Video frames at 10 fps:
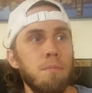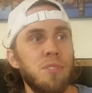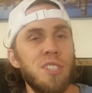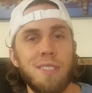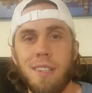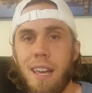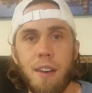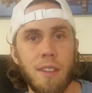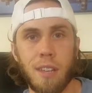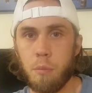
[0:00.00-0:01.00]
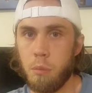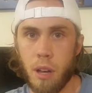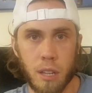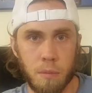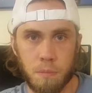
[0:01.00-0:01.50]
Just didn't have that type of
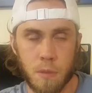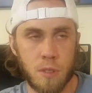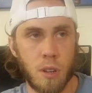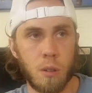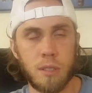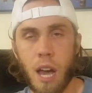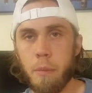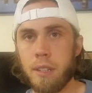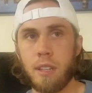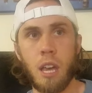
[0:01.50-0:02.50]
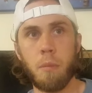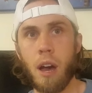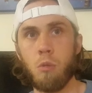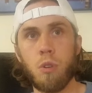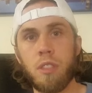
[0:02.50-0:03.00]
money. So Timex came
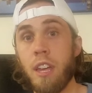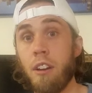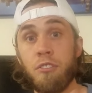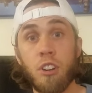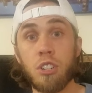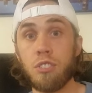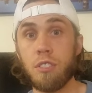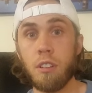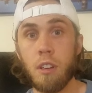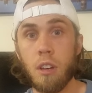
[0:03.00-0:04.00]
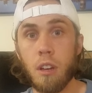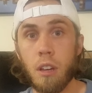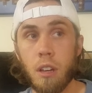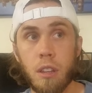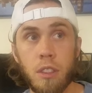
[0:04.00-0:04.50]
out with their first
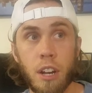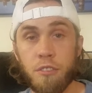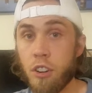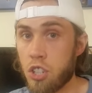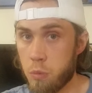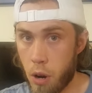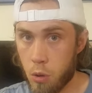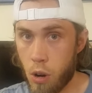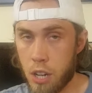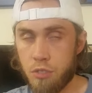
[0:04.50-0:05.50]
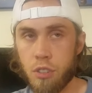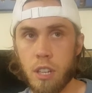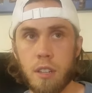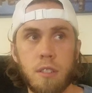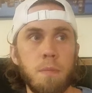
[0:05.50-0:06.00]
smartwatch for
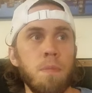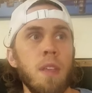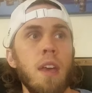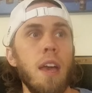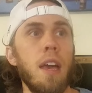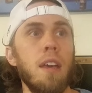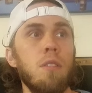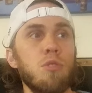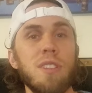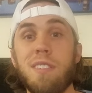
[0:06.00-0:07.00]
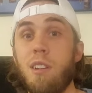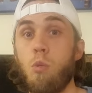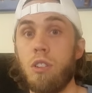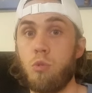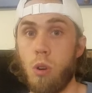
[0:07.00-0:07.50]
this, and it was listed at
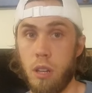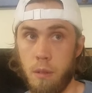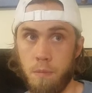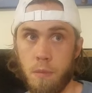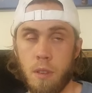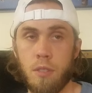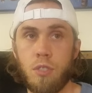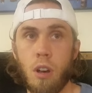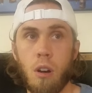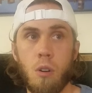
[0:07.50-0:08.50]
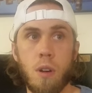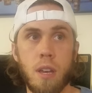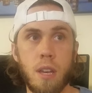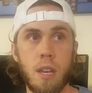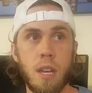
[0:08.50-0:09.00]
$120. So
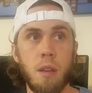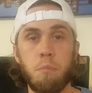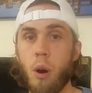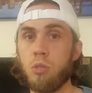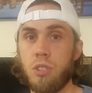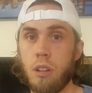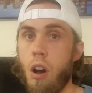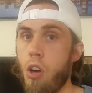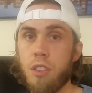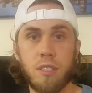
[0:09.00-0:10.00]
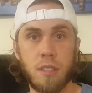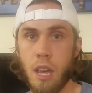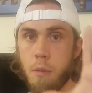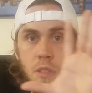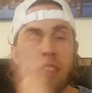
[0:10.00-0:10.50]
it boasted all the
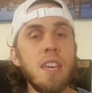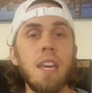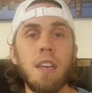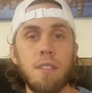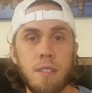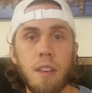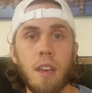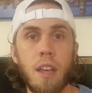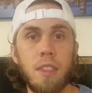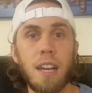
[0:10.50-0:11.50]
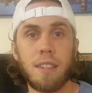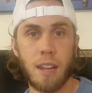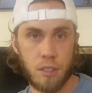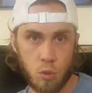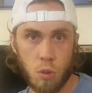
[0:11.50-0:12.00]
same things that the
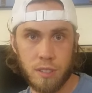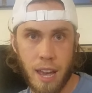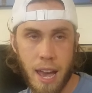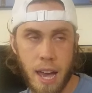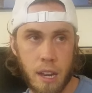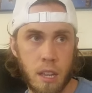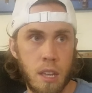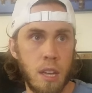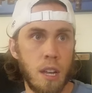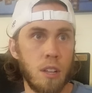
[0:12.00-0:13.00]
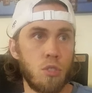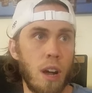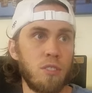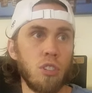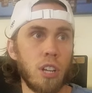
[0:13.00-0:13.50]
nicer ones had. So
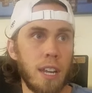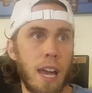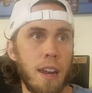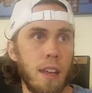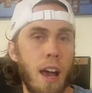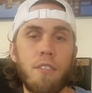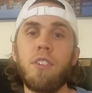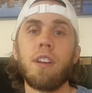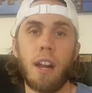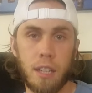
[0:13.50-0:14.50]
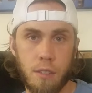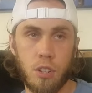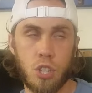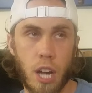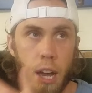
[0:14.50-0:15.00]
after looking at it, I figured I'd give it a
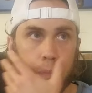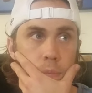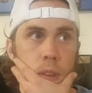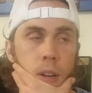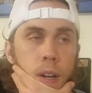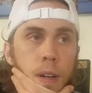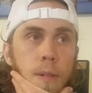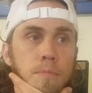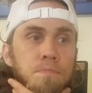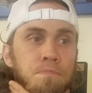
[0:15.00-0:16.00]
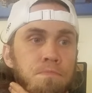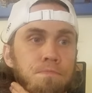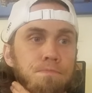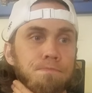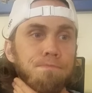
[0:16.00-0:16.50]
shot. I've
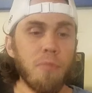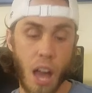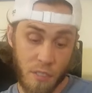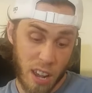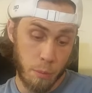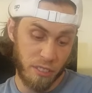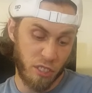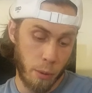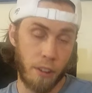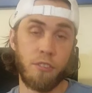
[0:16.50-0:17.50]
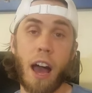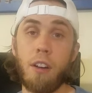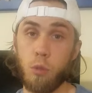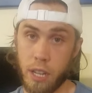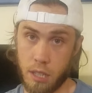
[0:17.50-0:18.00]
had it for about 5
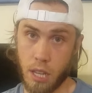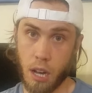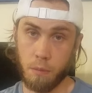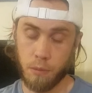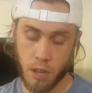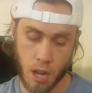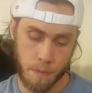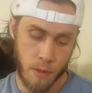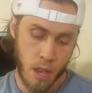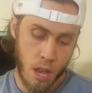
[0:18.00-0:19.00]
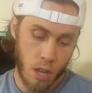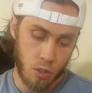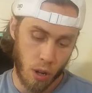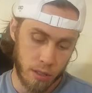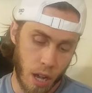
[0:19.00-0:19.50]
weeks now, okay?
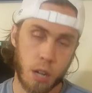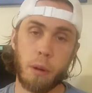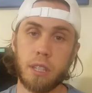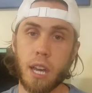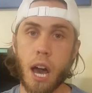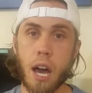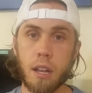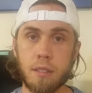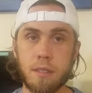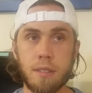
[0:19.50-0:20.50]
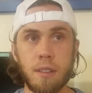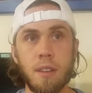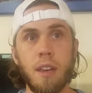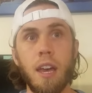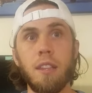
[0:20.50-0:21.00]
So I'll talk about the cons,
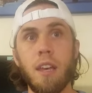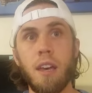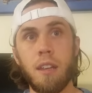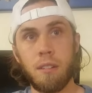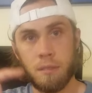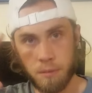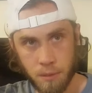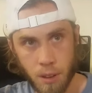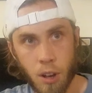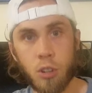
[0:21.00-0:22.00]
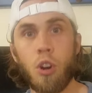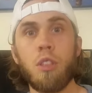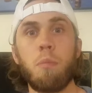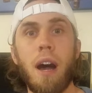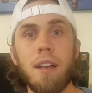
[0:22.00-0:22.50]
and then I'll go to the
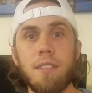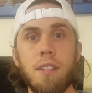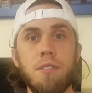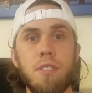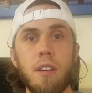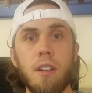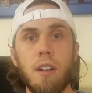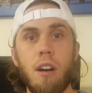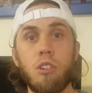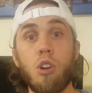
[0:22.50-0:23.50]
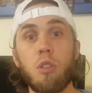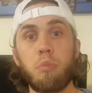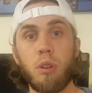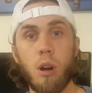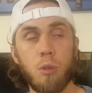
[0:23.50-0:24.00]
positives. I'll go to the
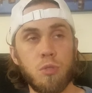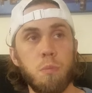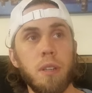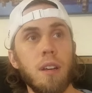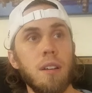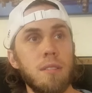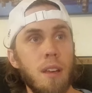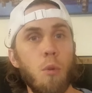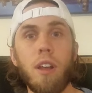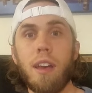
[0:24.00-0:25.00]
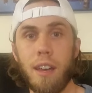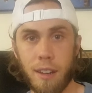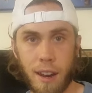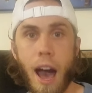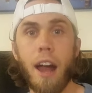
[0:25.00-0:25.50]
pros because I want to end
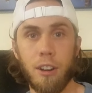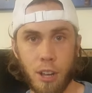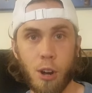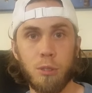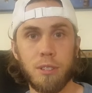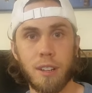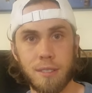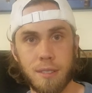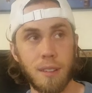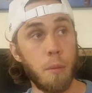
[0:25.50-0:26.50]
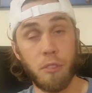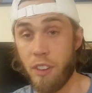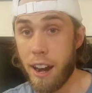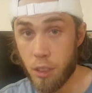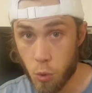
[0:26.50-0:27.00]
on a higher note because I'm a
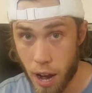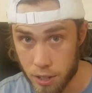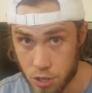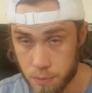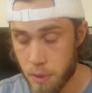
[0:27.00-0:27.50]
fan of the watch.